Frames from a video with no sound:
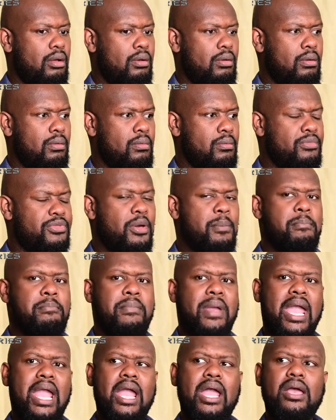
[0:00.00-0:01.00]
the
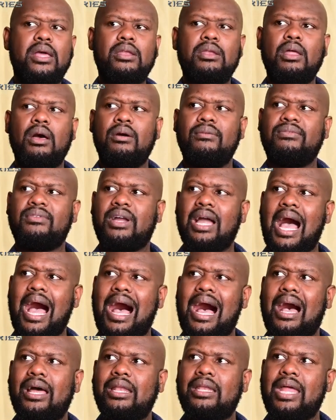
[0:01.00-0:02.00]
man of
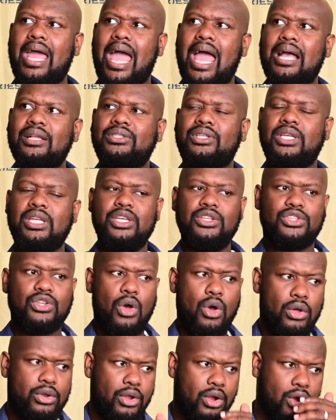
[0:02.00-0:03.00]
God, as he's
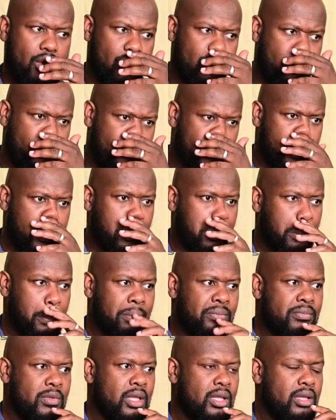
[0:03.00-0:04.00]
on earth,
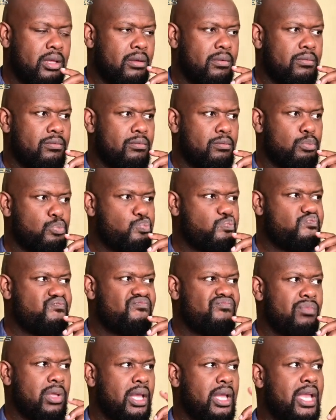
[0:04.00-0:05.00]

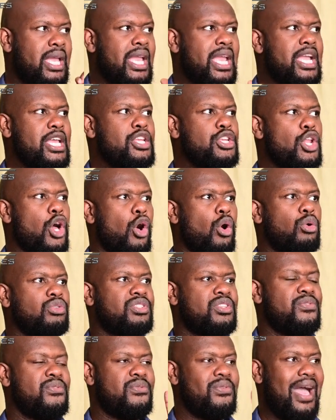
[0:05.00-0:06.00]
he knows
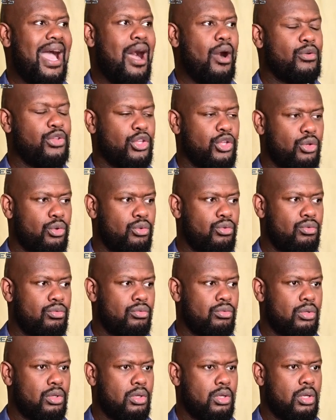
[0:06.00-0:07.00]
the value
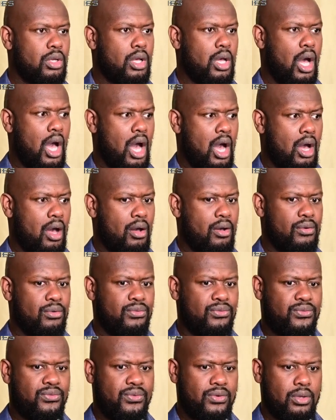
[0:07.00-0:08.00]

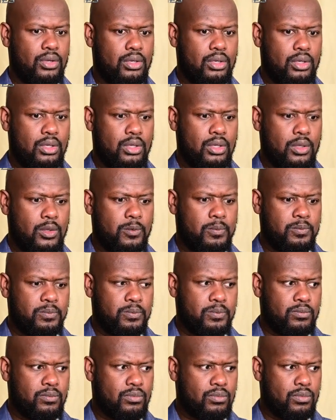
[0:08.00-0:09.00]
of
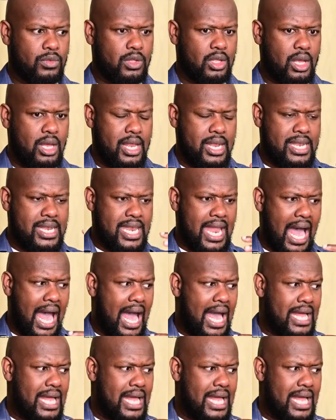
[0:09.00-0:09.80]
not